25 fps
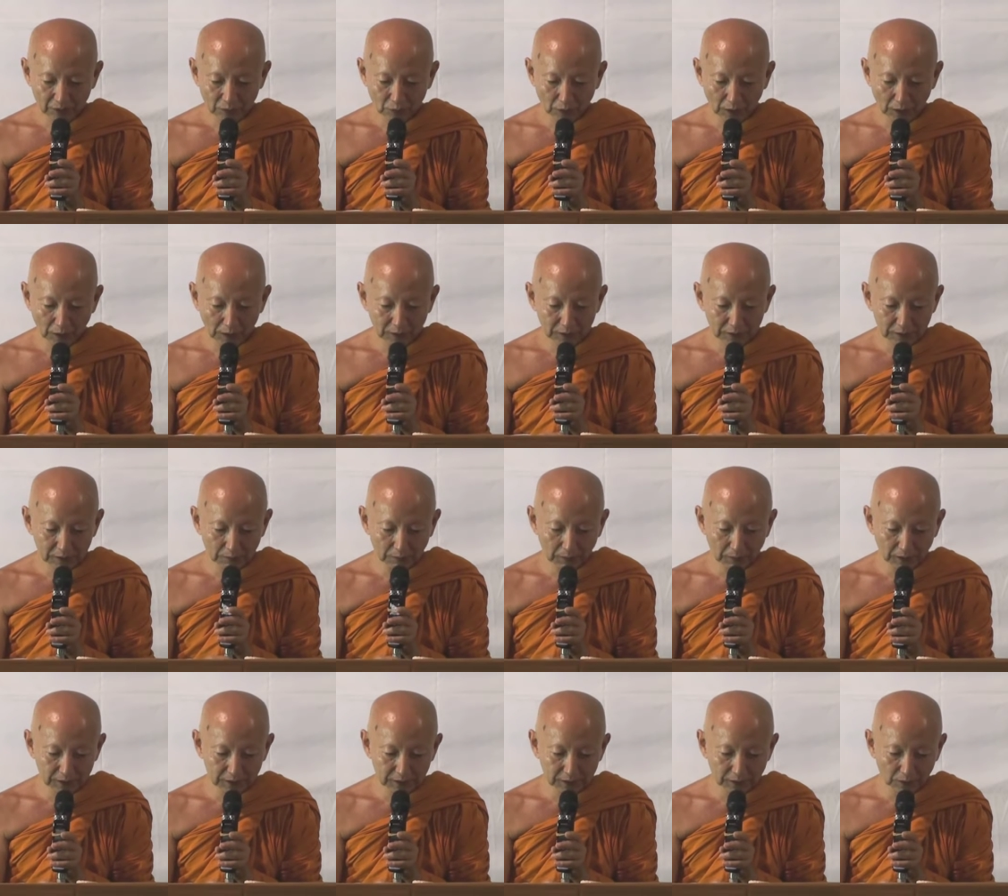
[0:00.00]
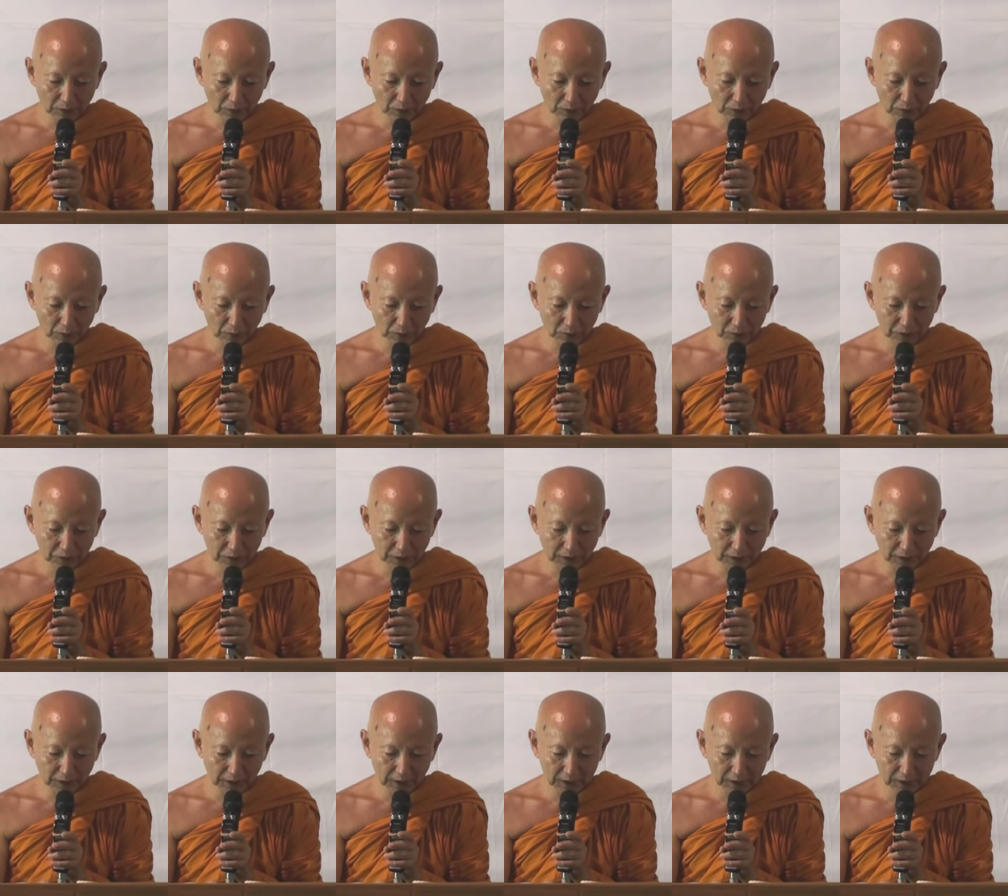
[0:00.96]
Once the Blessed Lord was
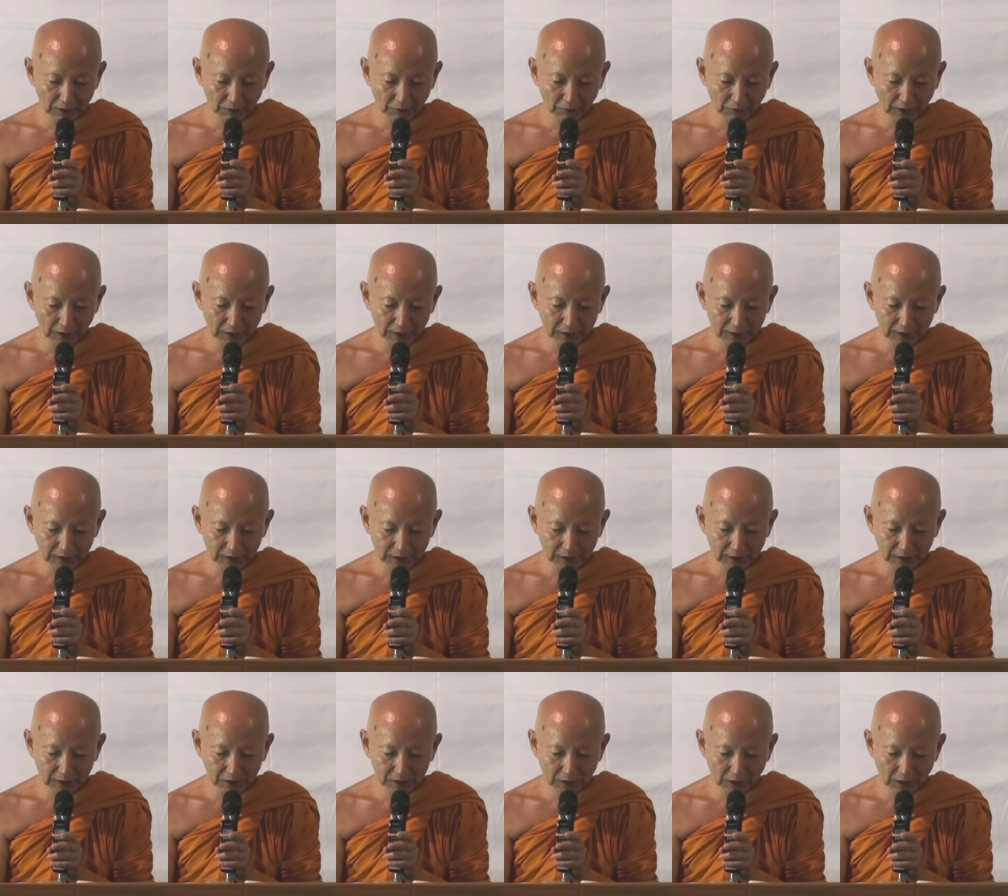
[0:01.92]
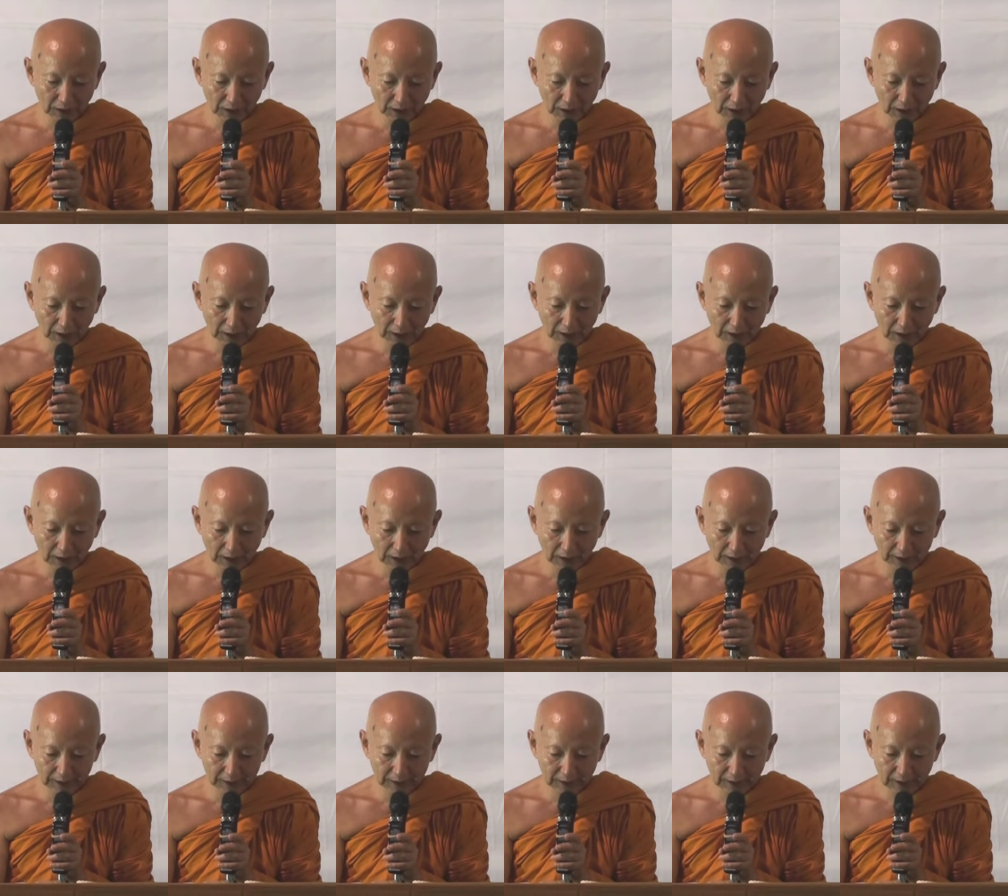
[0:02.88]
staying at Savatthi in the Salala
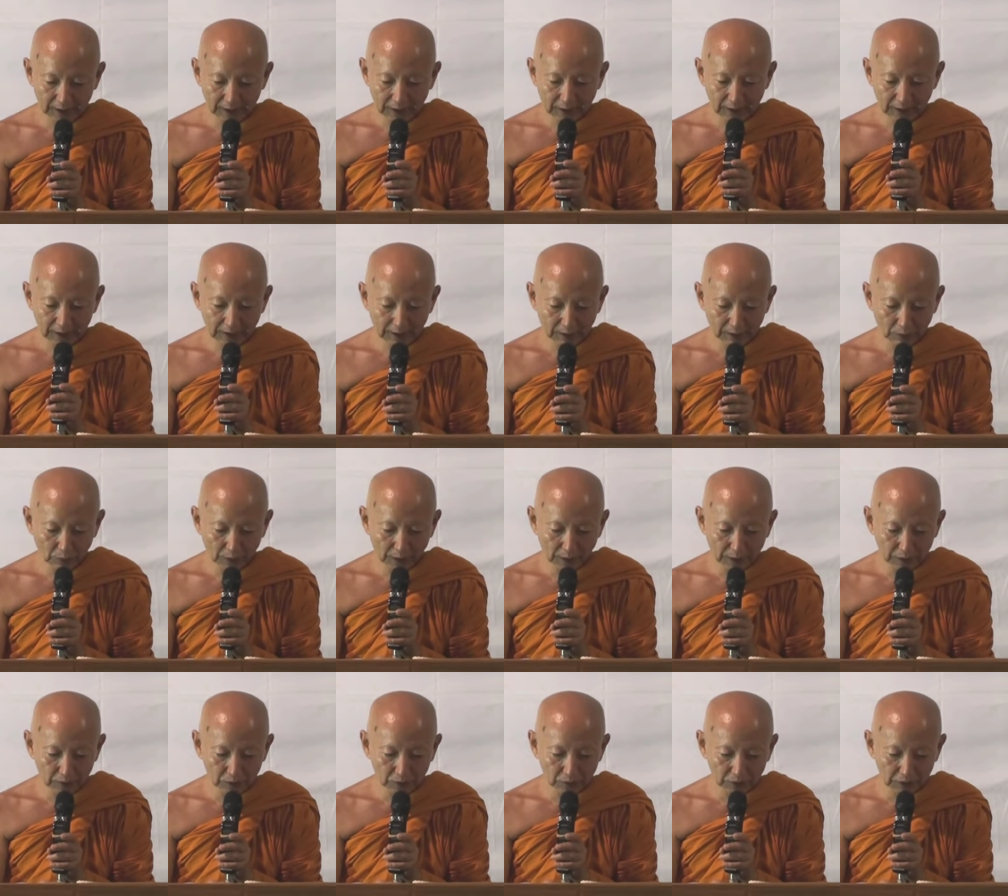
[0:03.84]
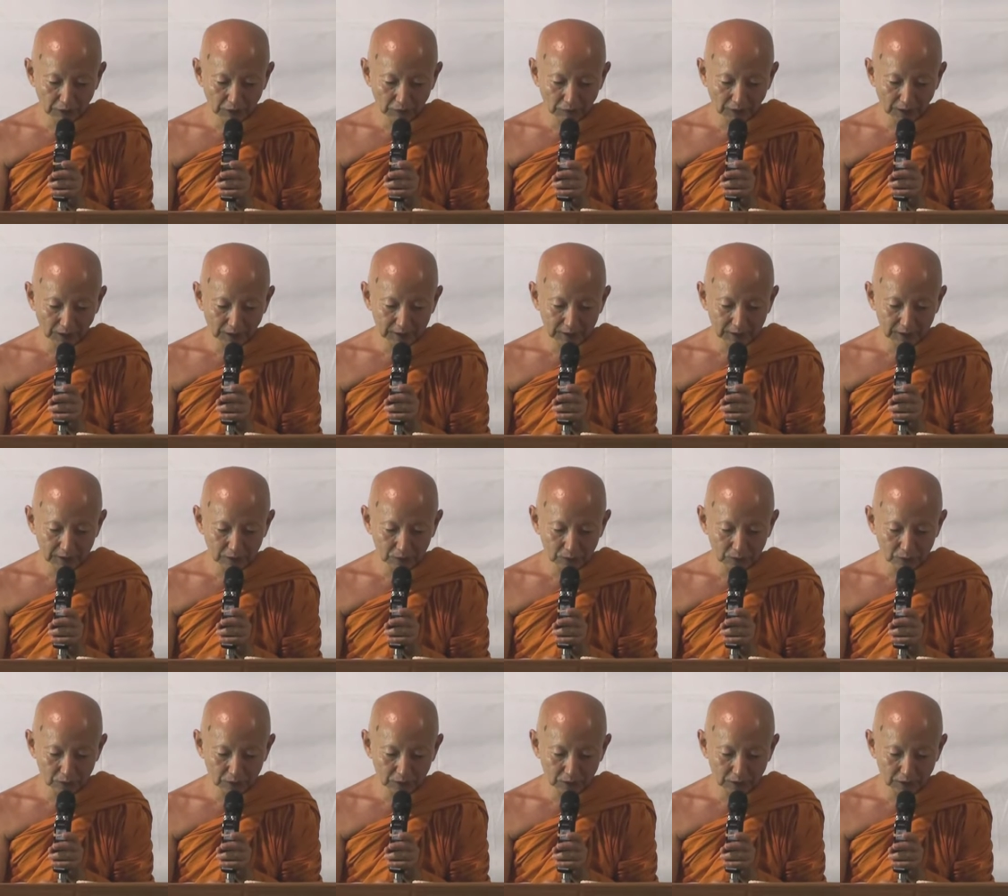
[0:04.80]
hut, and I went to Savatthi
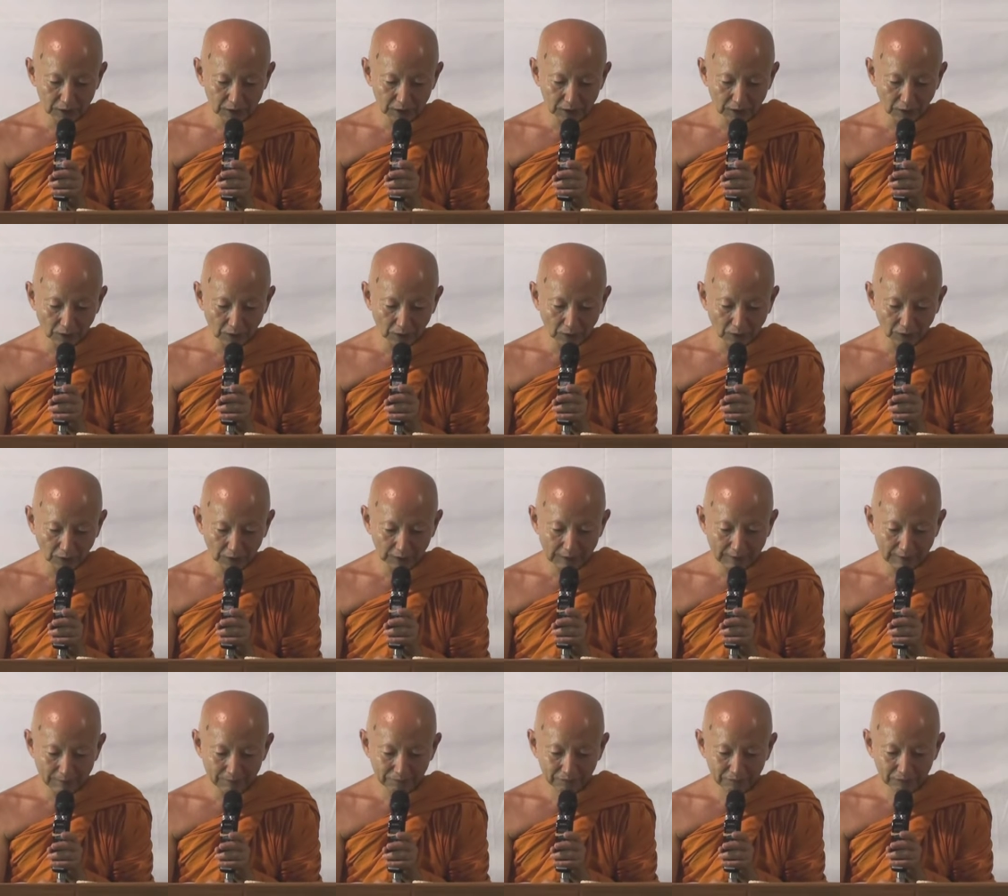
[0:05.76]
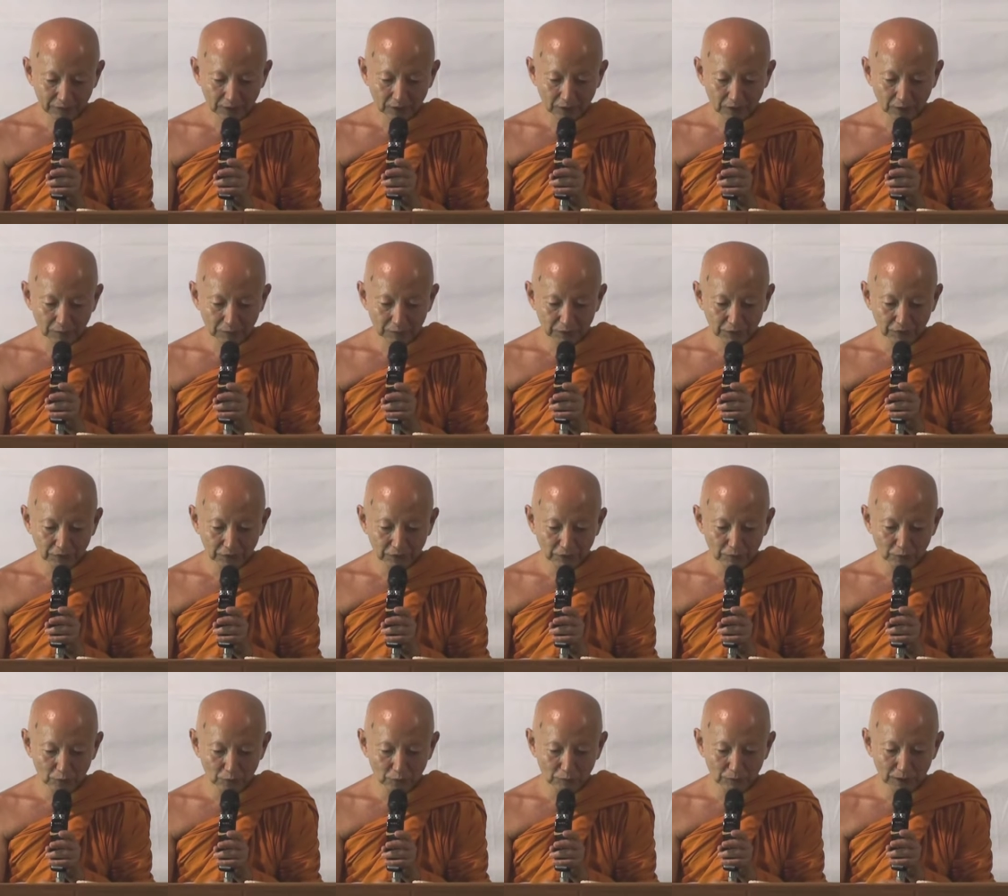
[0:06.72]
to see the Lord. Stop here for a
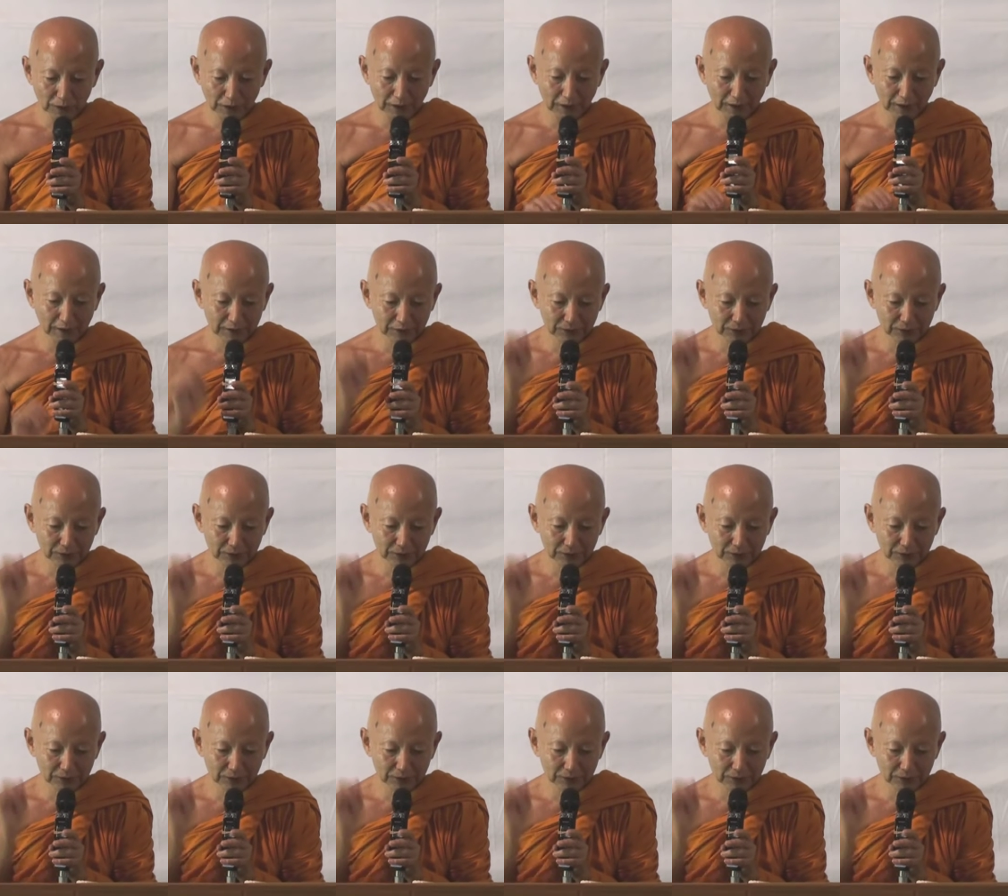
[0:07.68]
moment.